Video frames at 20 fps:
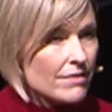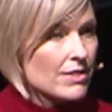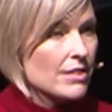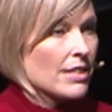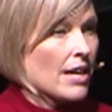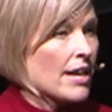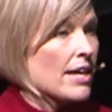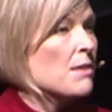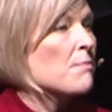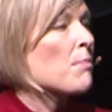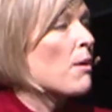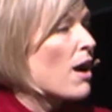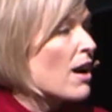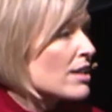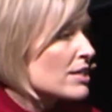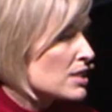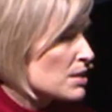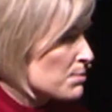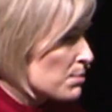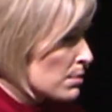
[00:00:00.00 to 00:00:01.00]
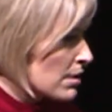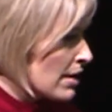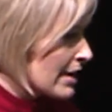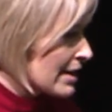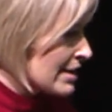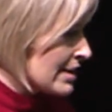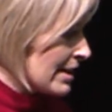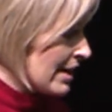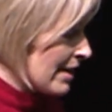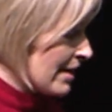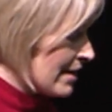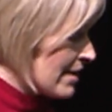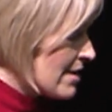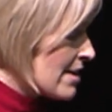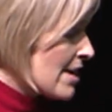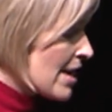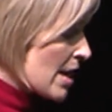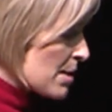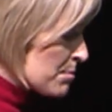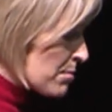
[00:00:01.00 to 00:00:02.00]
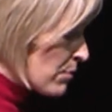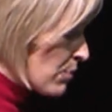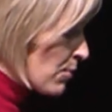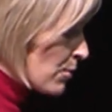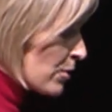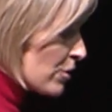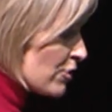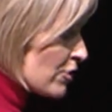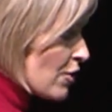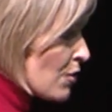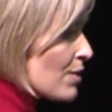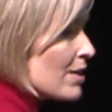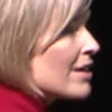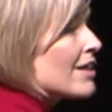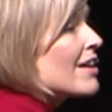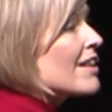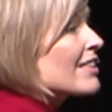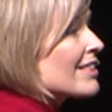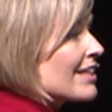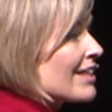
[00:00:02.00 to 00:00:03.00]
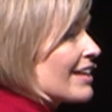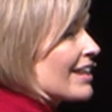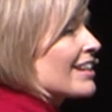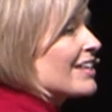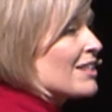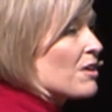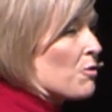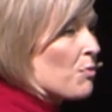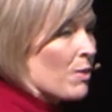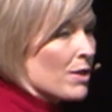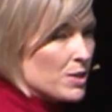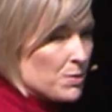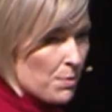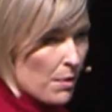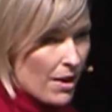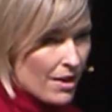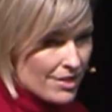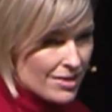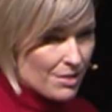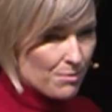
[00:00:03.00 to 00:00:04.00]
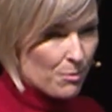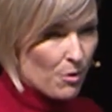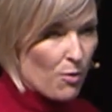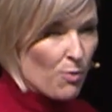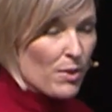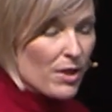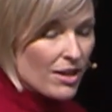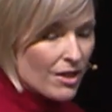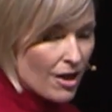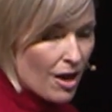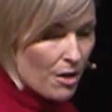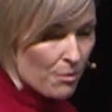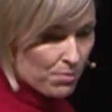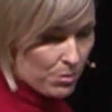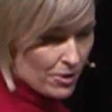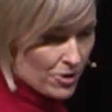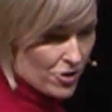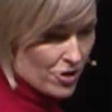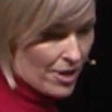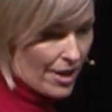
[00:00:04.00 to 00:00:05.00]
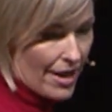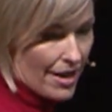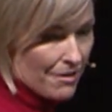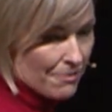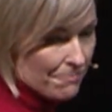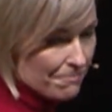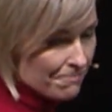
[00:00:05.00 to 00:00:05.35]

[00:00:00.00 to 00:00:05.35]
in that impossible idea, and before you know it, that idea was possible. We accomplished that.